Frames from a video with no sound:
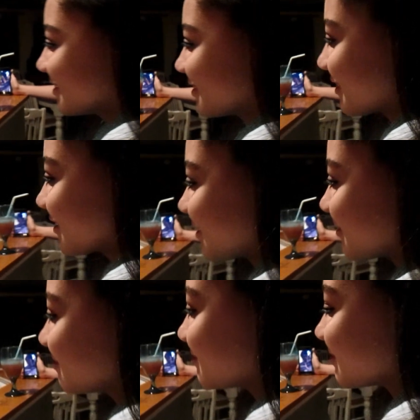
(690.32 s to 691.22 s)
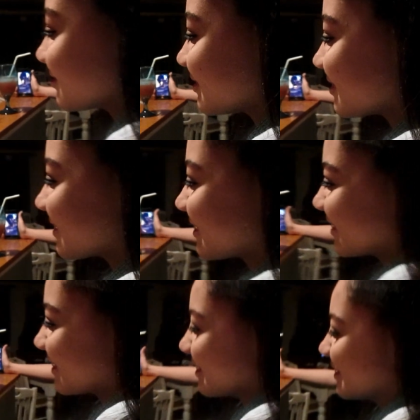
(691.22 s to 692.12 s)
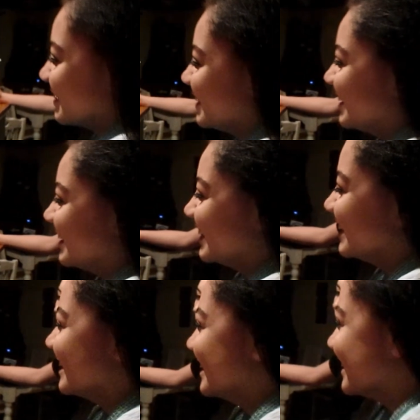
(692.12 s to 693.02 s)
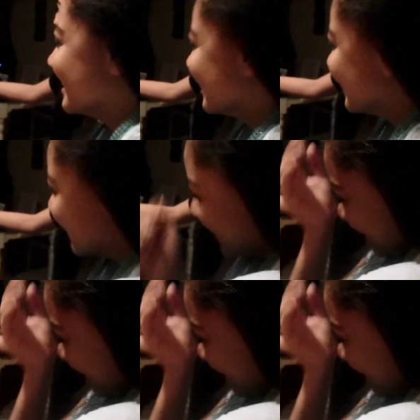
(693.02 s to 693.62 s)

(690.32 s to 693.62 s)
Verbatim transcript: Yeah. You ready? Yeah. Alex? Yeah.